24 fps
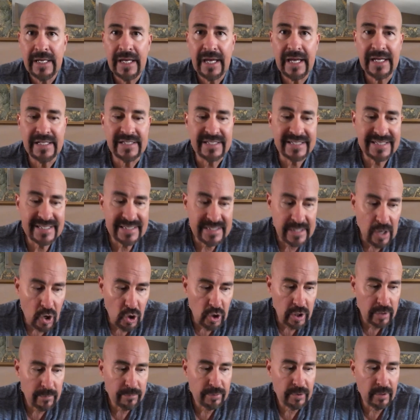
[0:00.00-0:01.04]
and
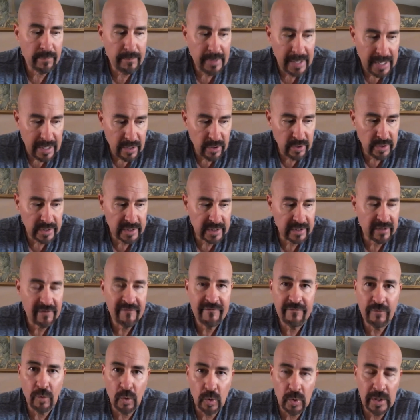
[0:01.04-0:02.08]
start preparing
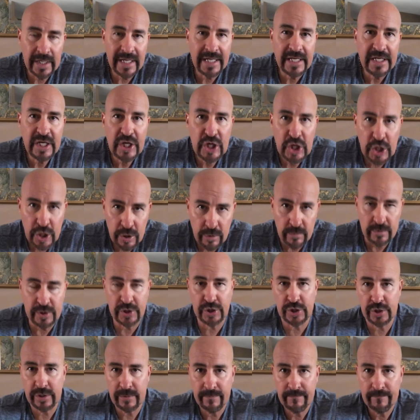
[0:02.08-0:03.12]
for a
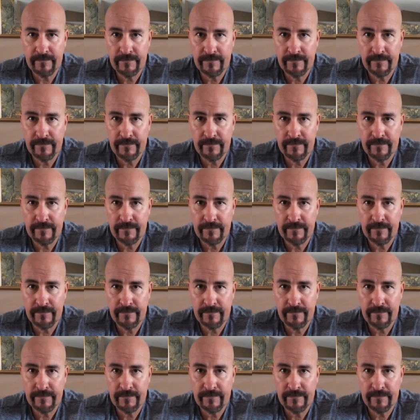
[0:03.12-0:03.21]
huge,